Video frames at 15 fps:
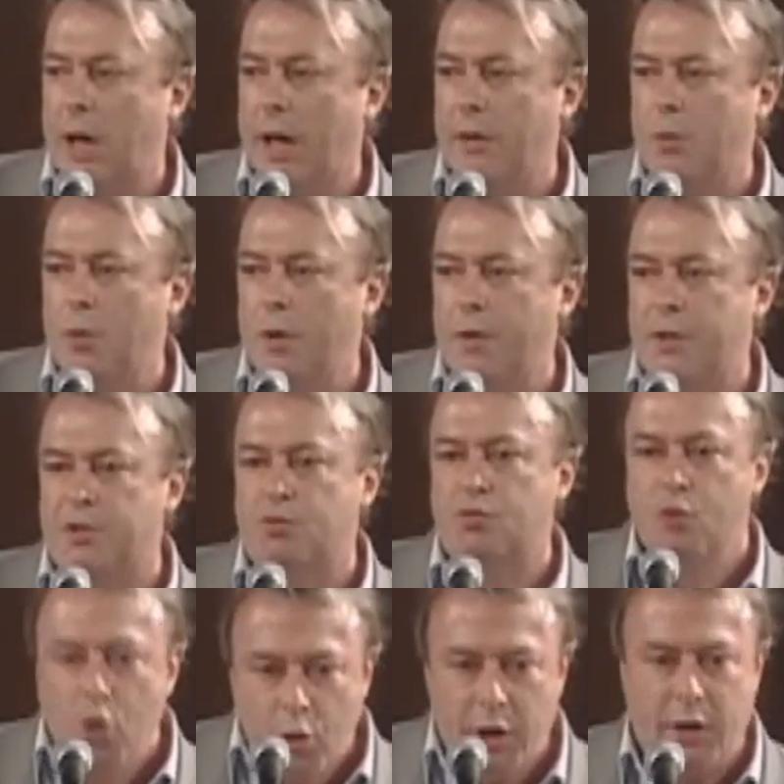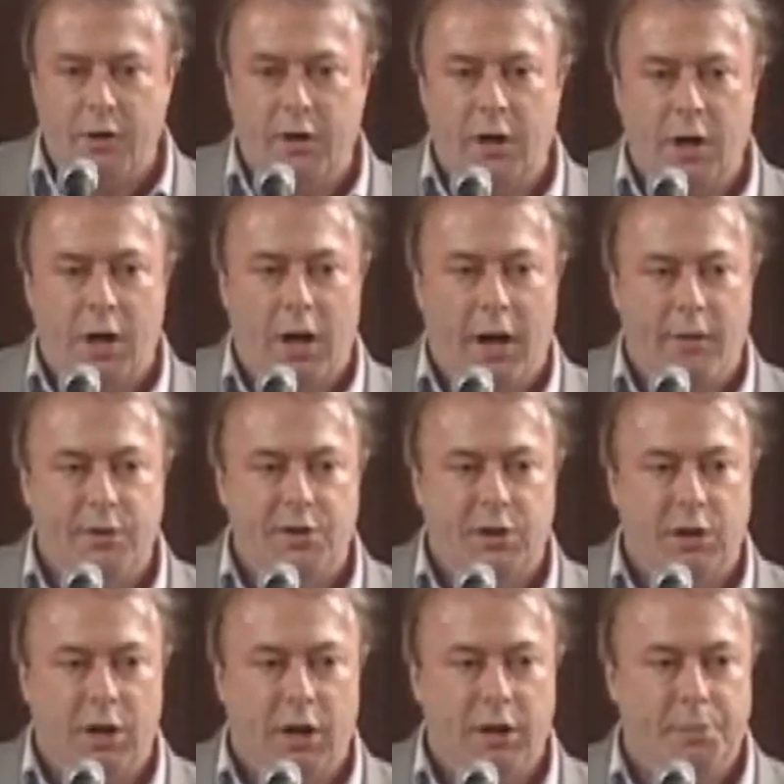and one that's ruined the lives
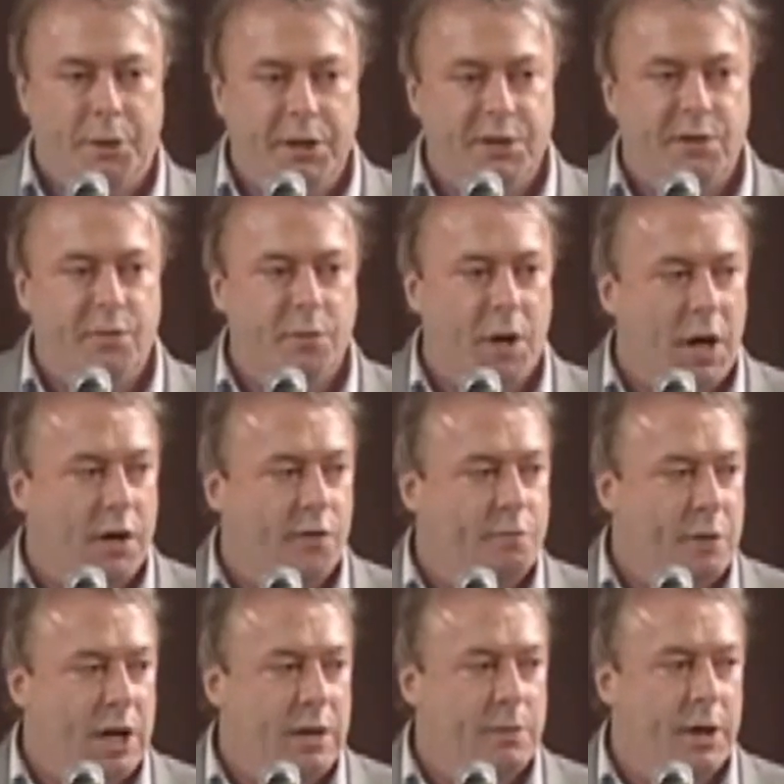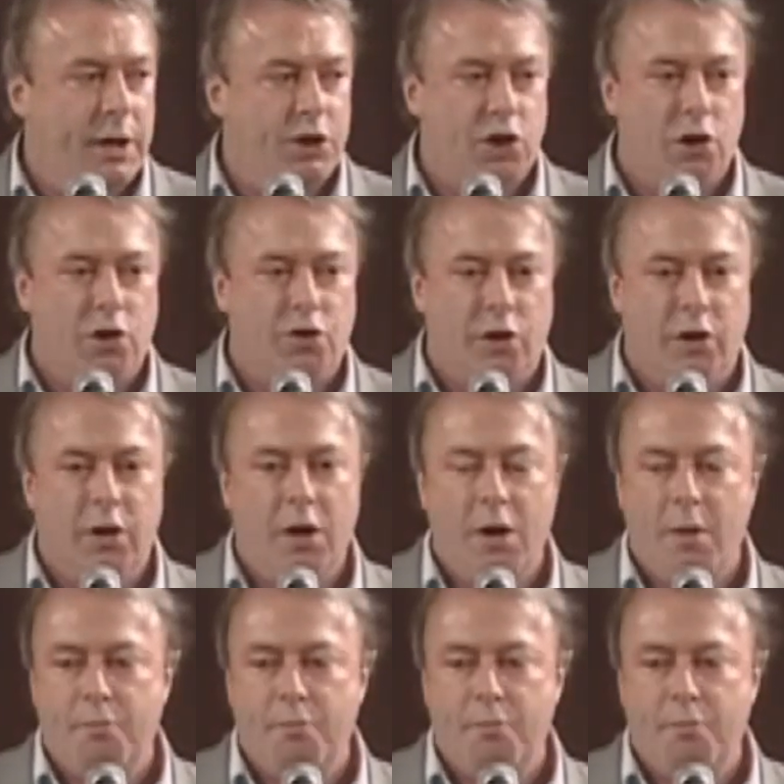and the peace of mind of many, many children,